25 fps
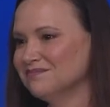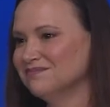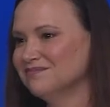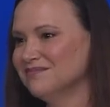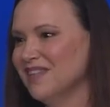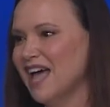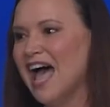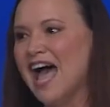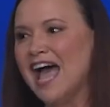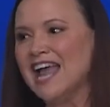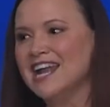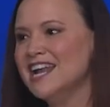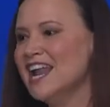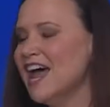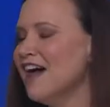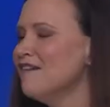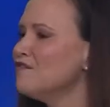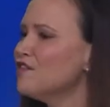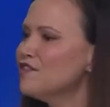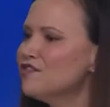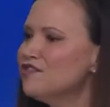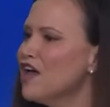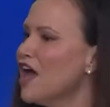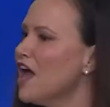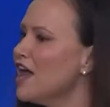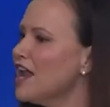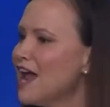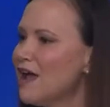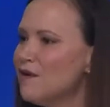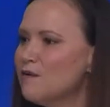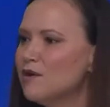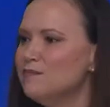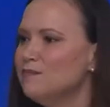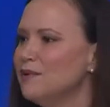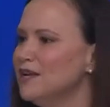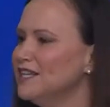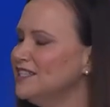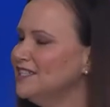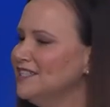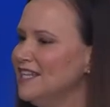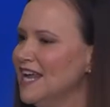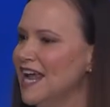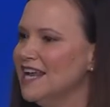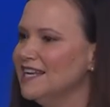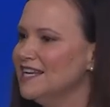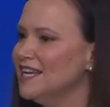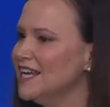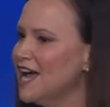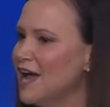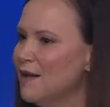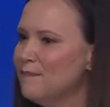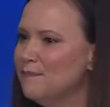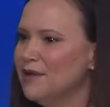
I never thought I would be standing up